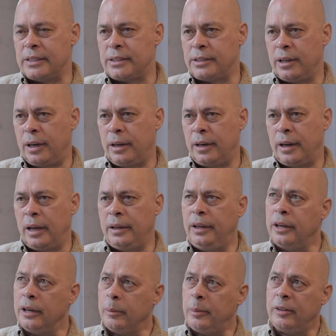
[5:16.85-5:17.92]
It started mm a
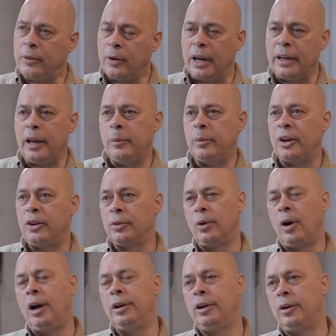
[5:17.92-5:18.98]
year before I came to
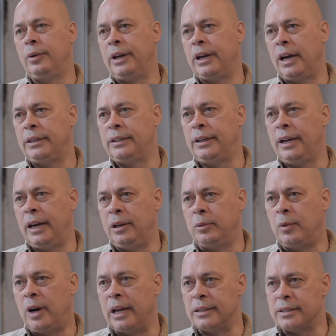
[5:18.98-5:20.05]
Toronto in
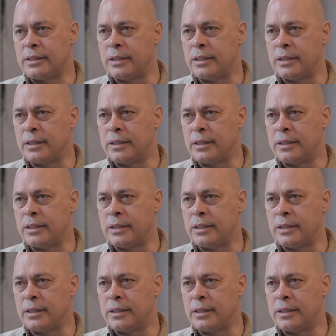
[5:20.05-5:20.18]
1981.